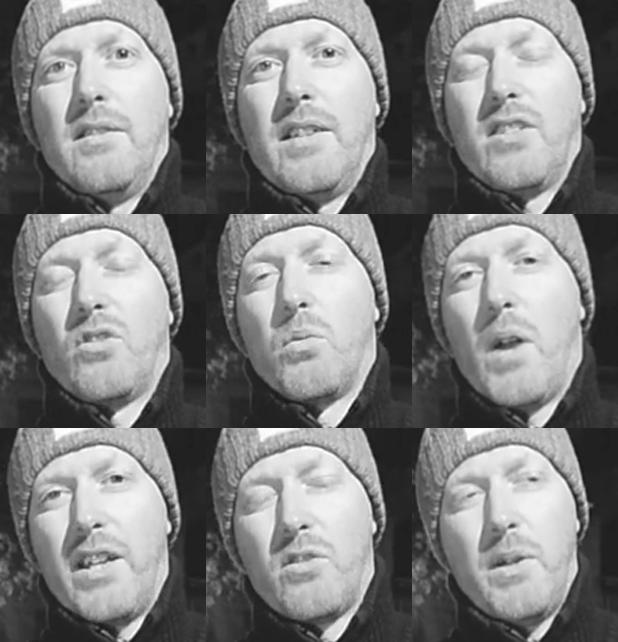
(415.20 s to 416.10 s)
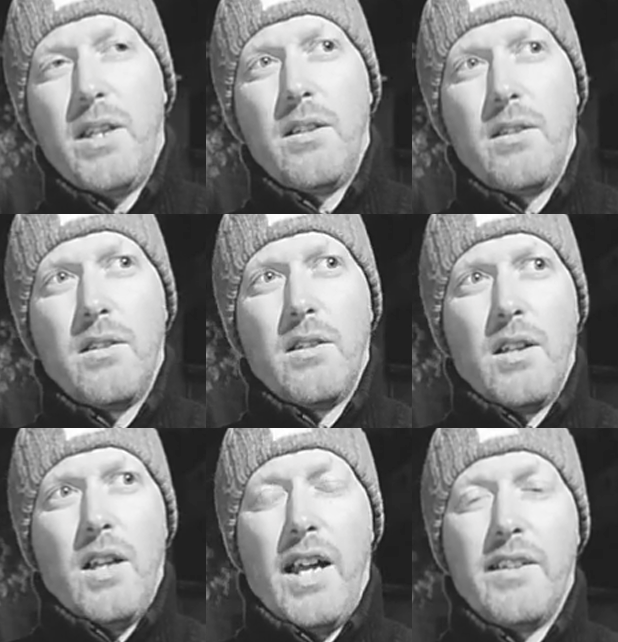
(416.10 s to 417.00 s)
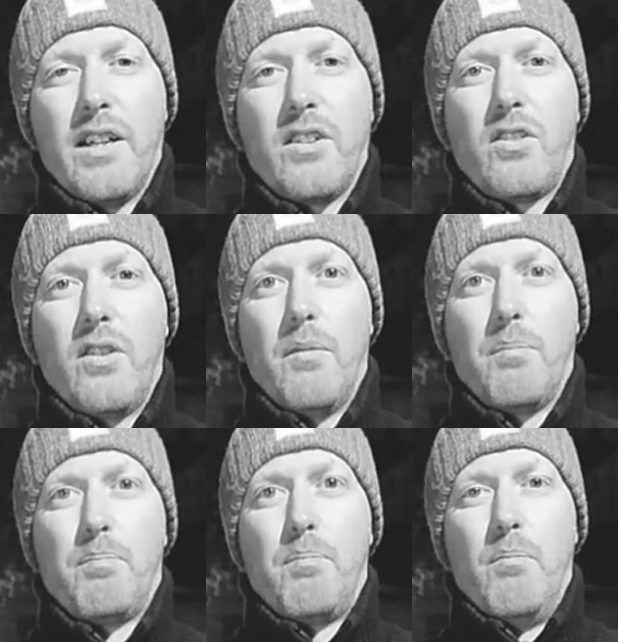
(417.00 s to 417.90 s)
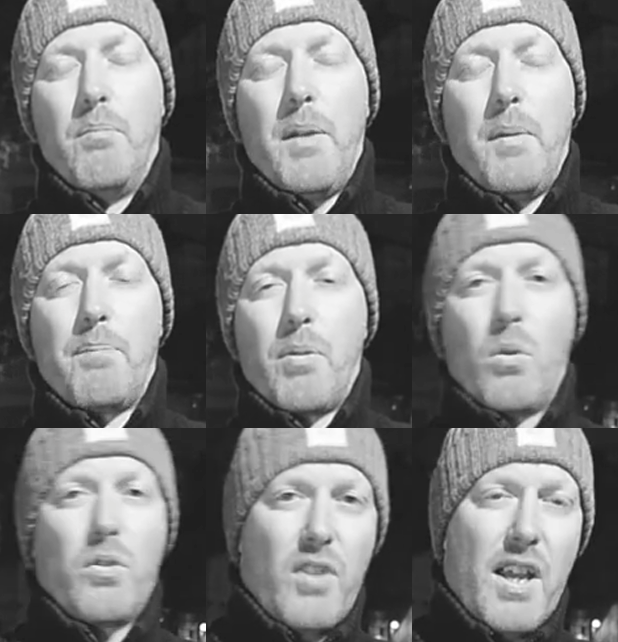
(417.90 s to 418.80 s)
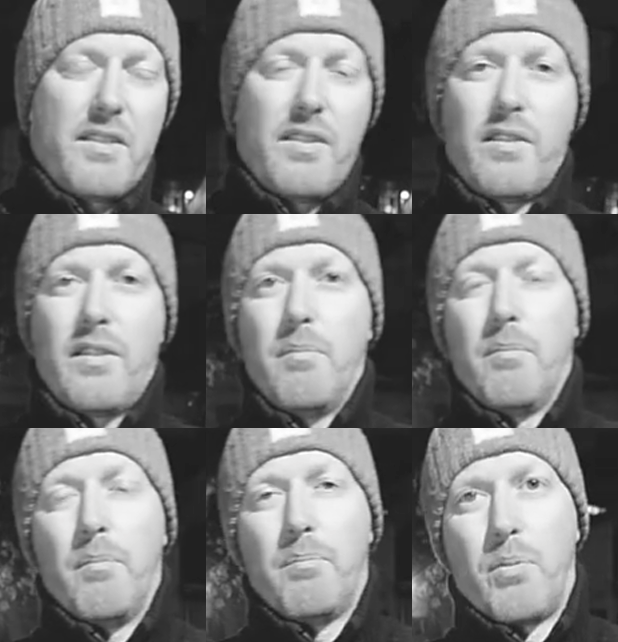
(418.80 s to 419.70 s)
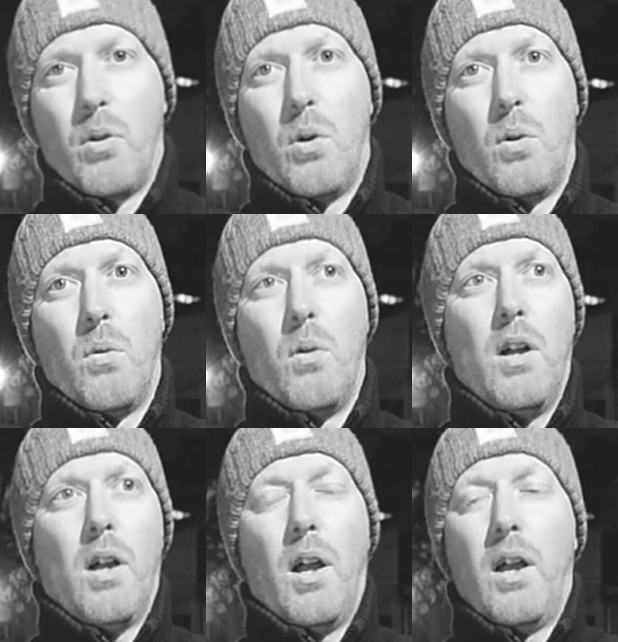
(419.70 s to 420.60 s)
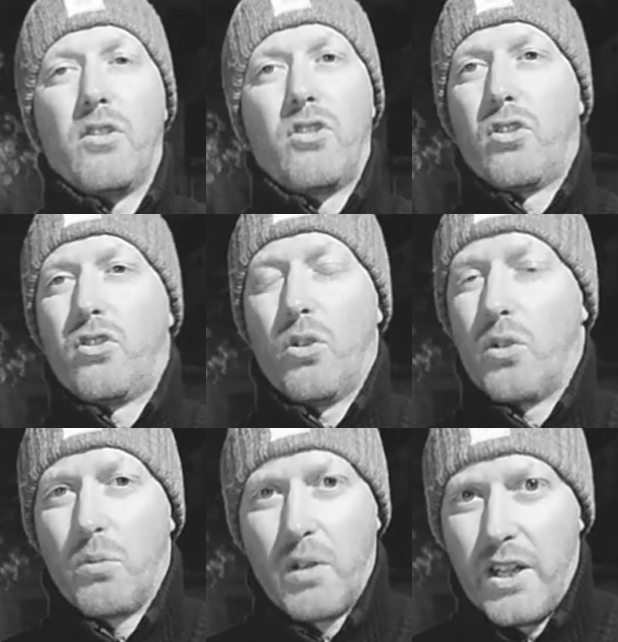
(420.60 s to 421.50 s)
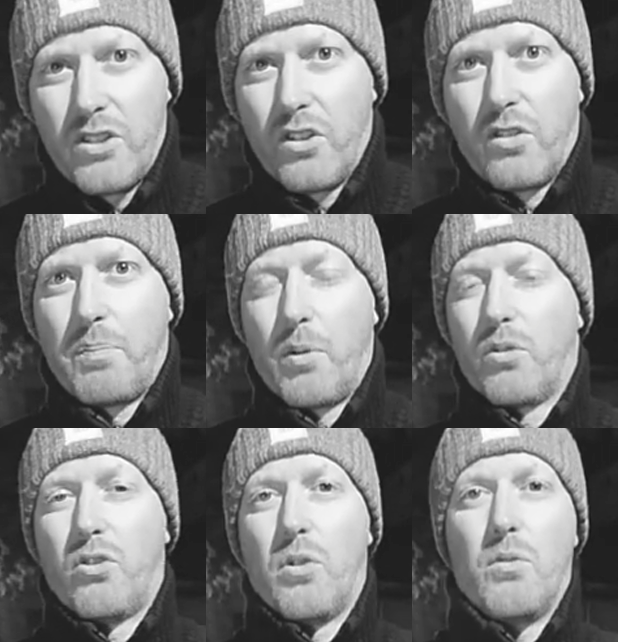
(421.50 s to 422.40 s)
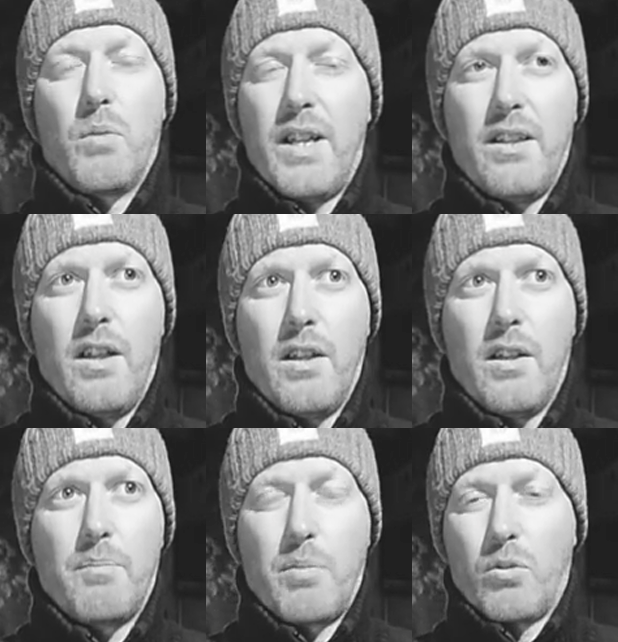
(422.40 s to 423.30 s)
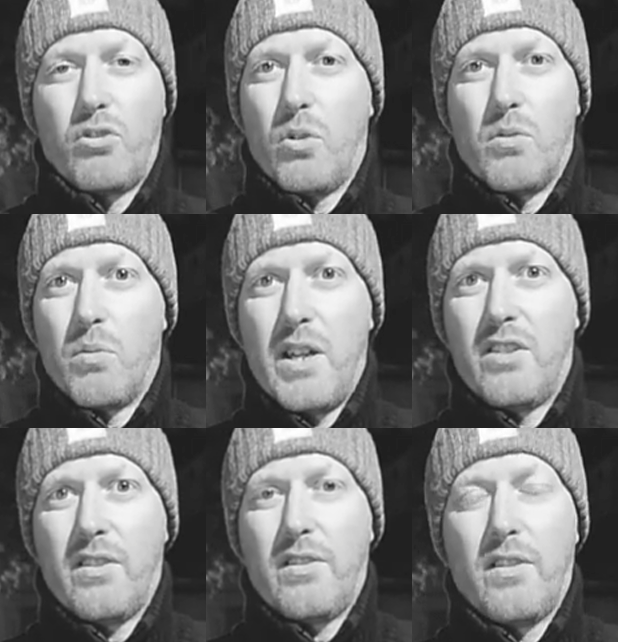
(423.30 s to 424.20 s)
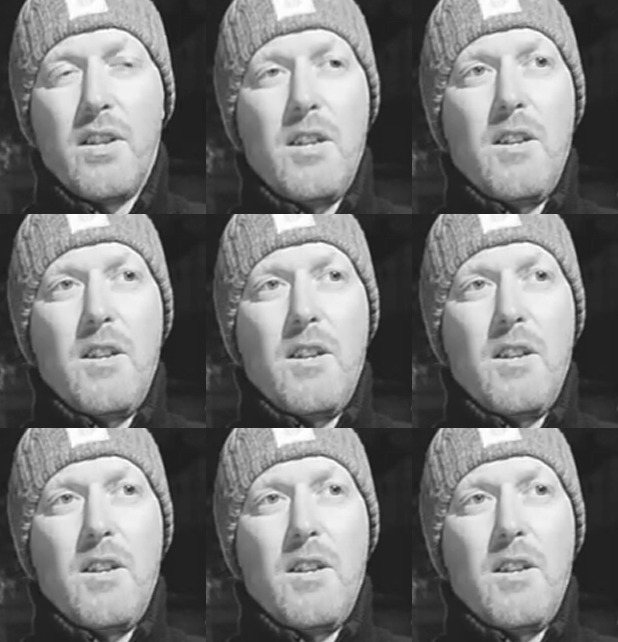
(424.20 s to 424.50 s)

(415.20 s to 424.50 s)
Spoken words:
that is right-wing and that is maybe pro-sexism, pro-certain religions, pro-certain races,